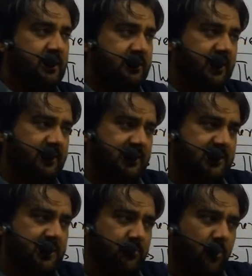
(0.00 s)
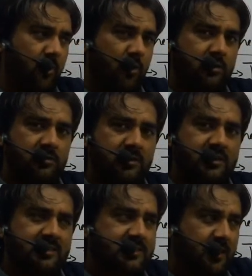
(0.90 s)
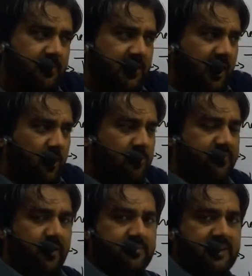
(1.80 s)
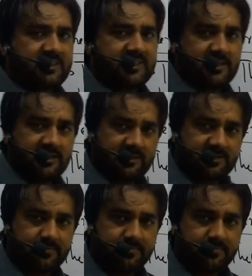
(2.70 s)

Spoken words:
that the smoke is coming out from that cigarette.